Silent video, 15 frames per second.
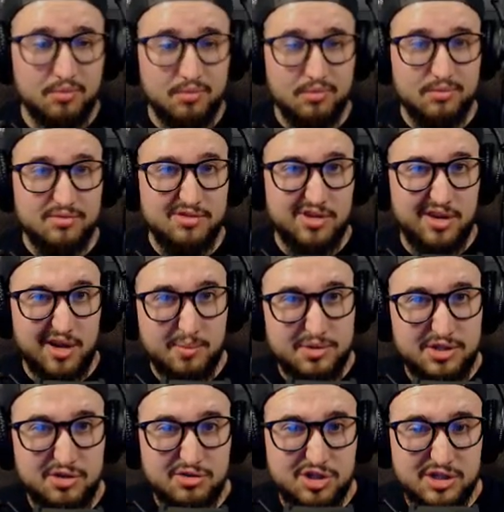So I'm
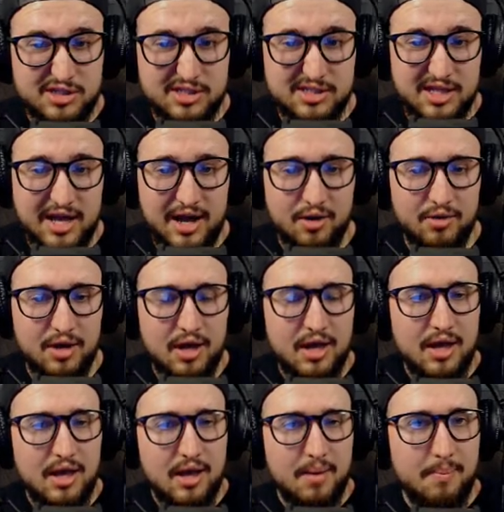still just as loud,
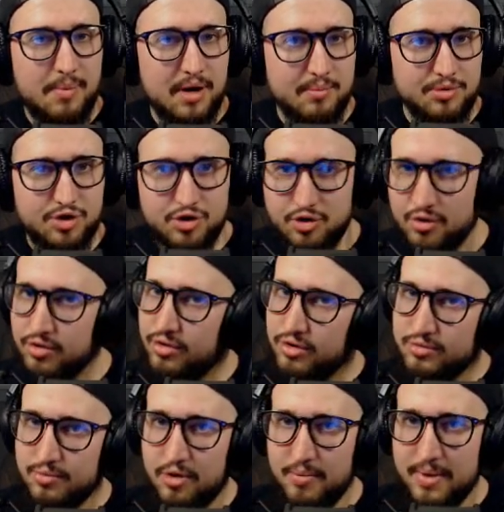but I'm sure there's
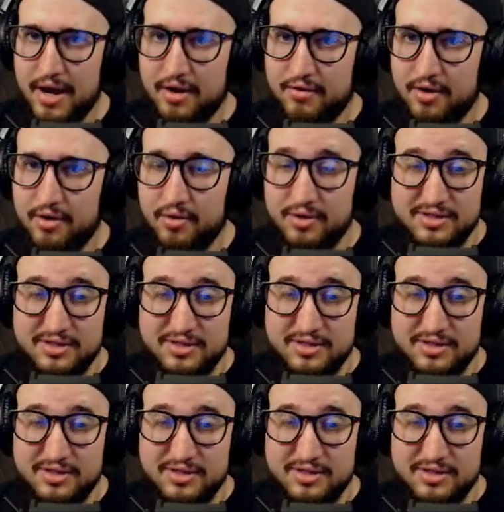more background noise.